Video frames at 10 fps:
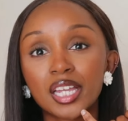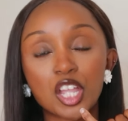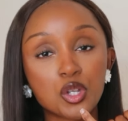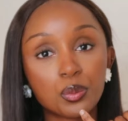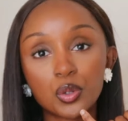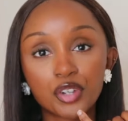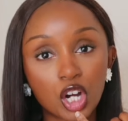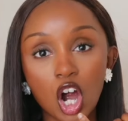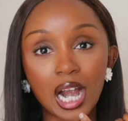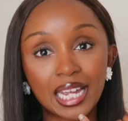can you move your
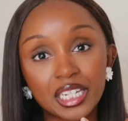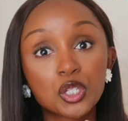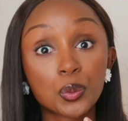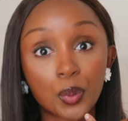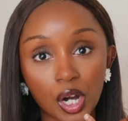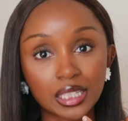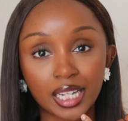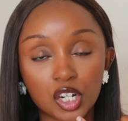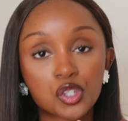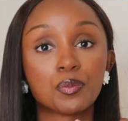car? I need to park
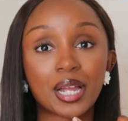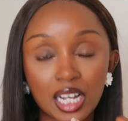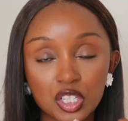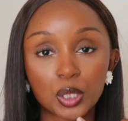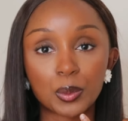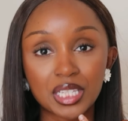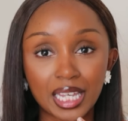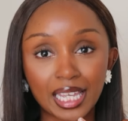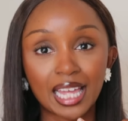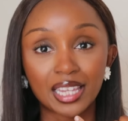there so my customers
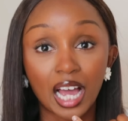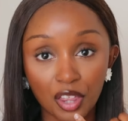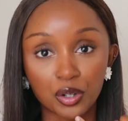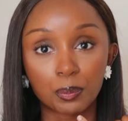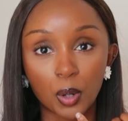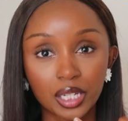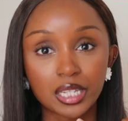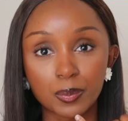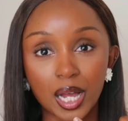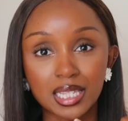can get the other
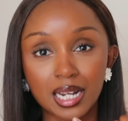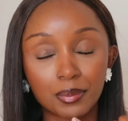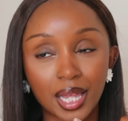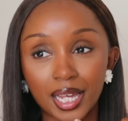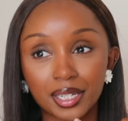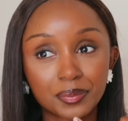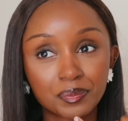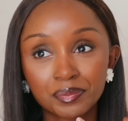parking spots. And I'm like,